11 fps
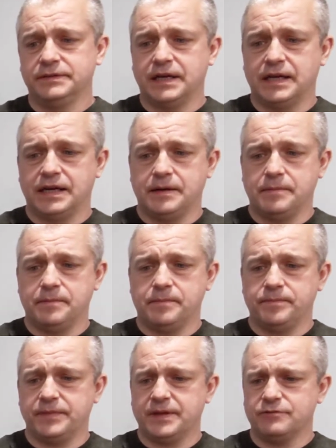
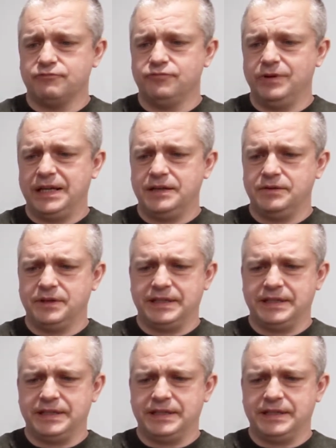It's really